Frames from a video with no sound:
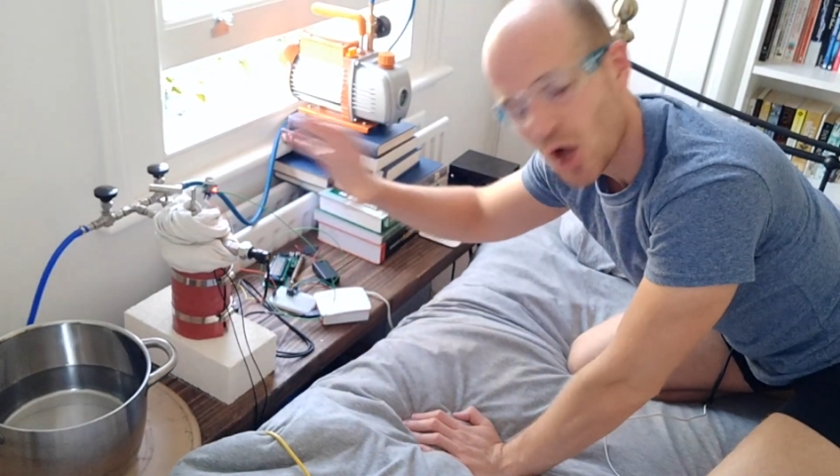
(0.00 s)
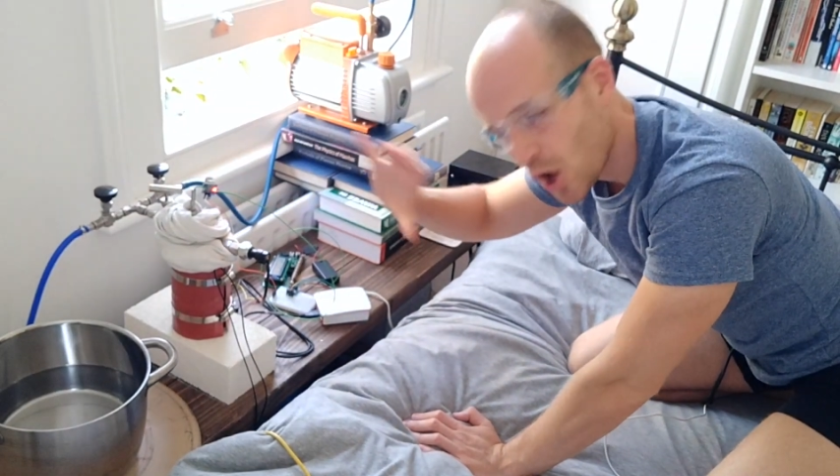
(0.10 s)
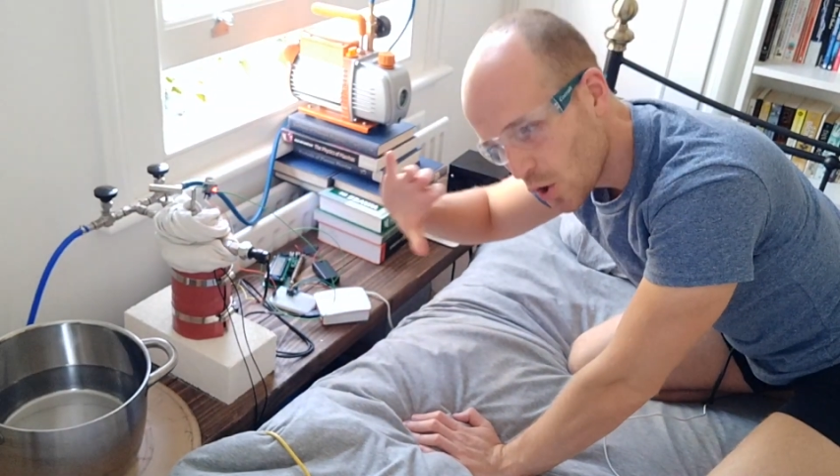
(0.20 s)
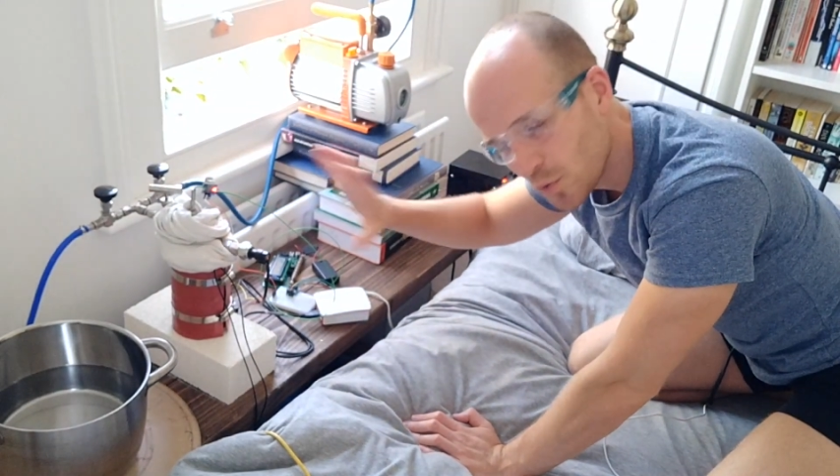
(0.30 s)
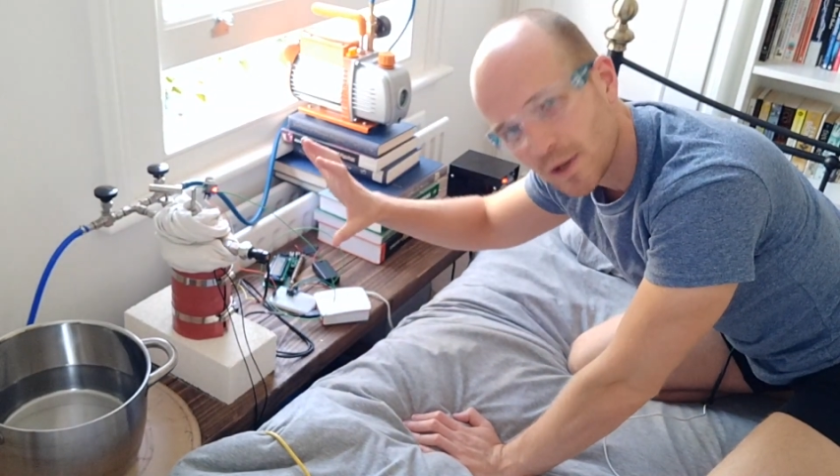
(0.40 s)

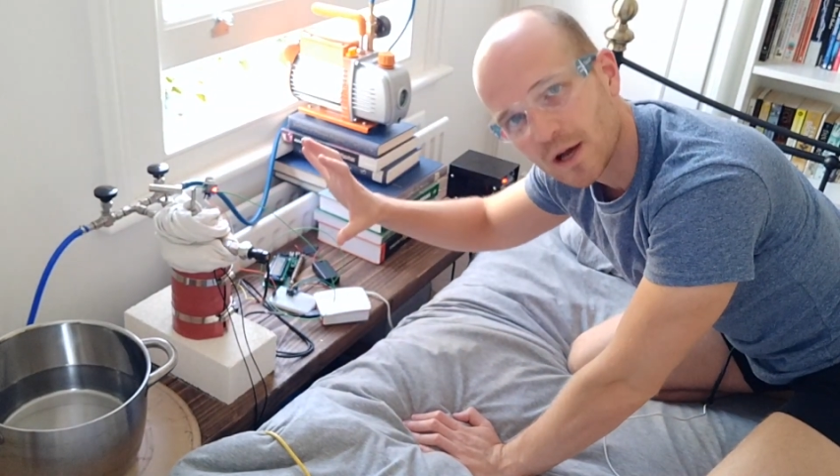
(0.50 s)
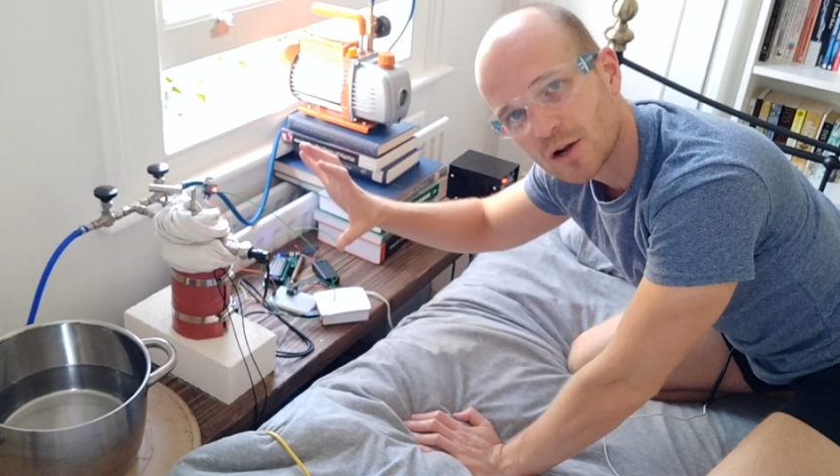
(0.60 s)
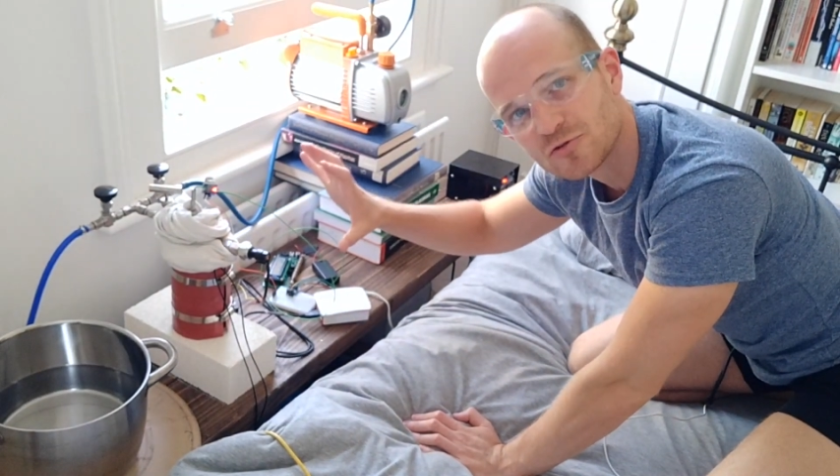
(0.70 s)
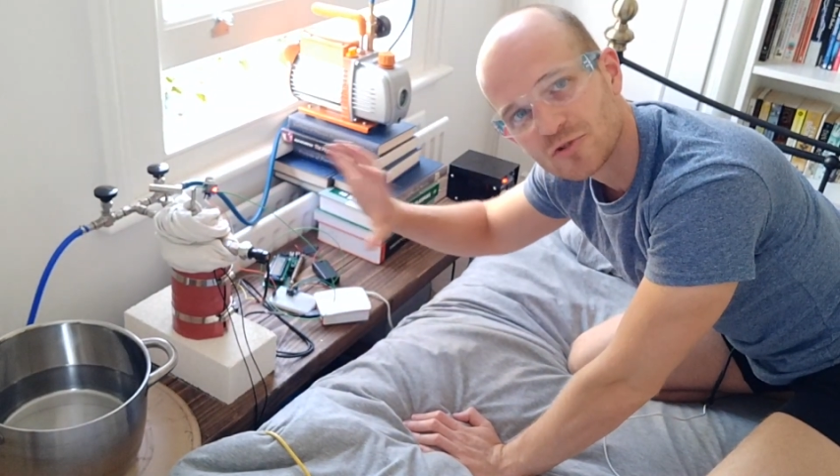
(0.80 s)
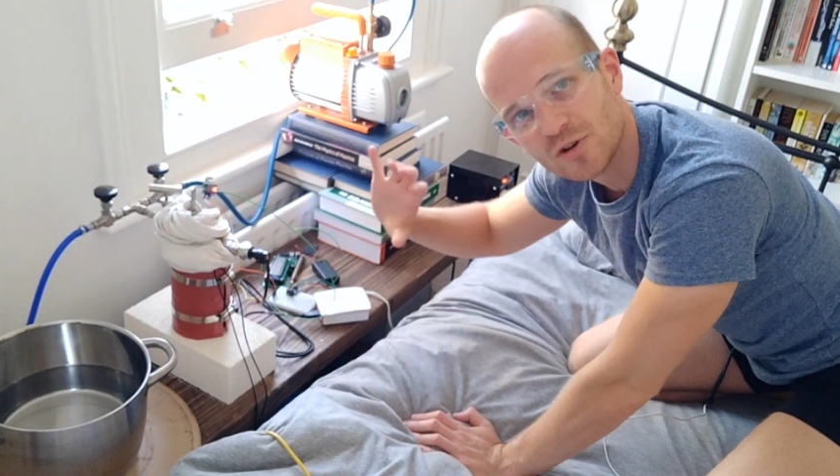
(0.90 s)
only
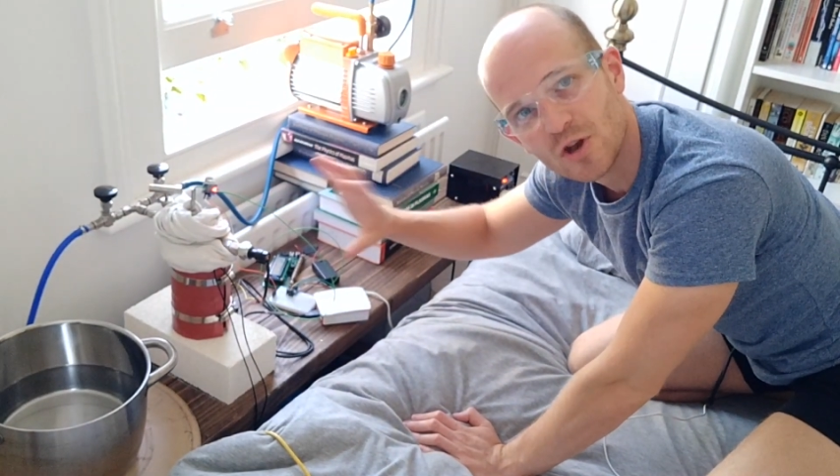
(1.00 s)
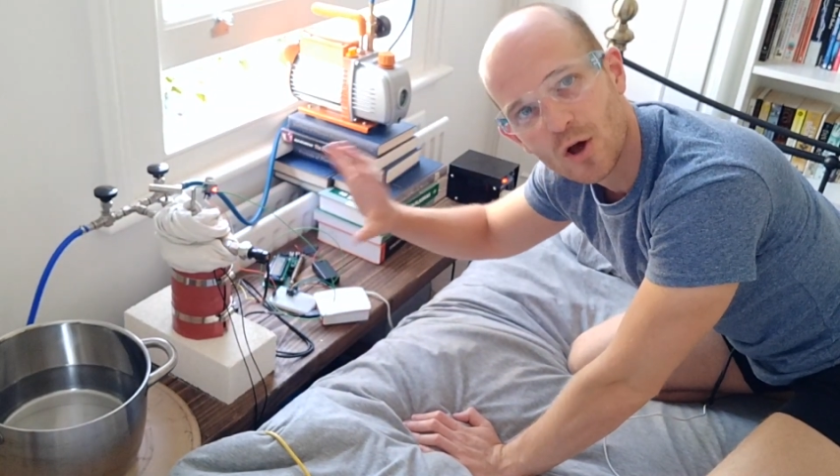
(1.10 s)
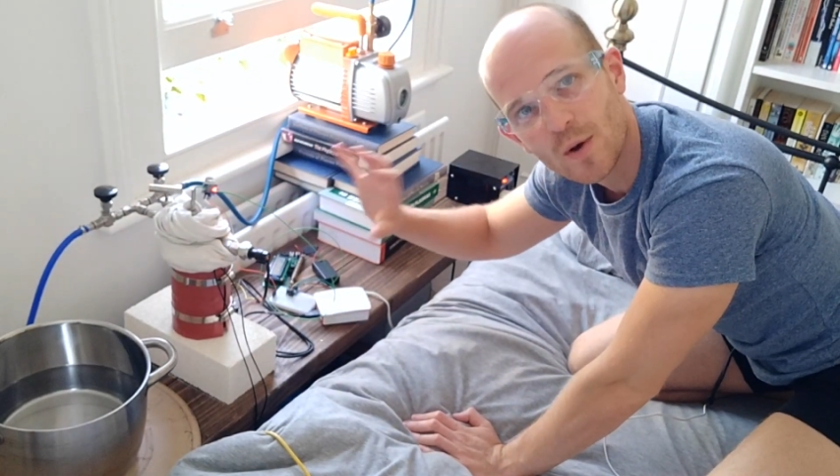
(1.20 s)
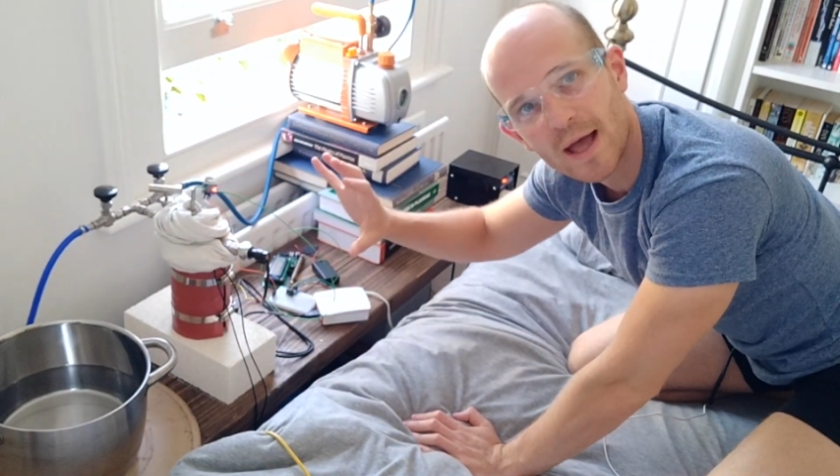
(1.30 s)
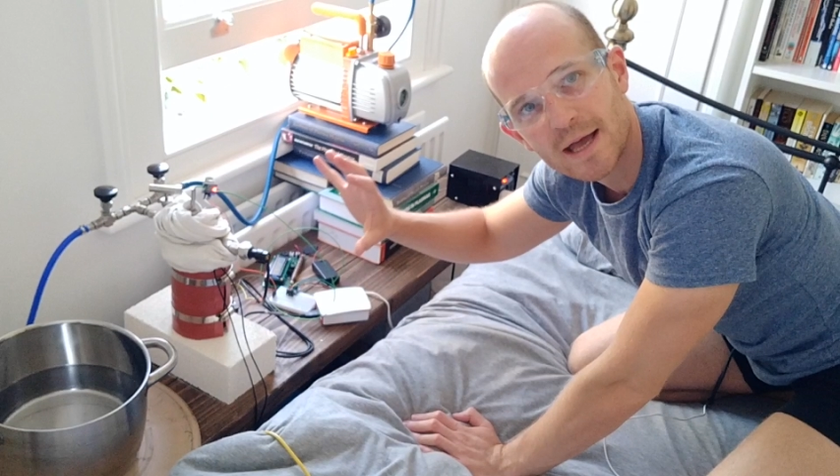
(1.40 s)
hydrogen,
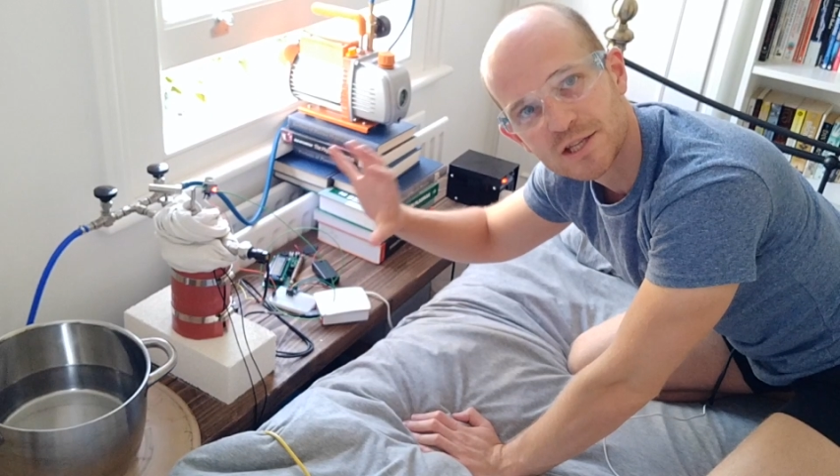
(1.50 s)
no air,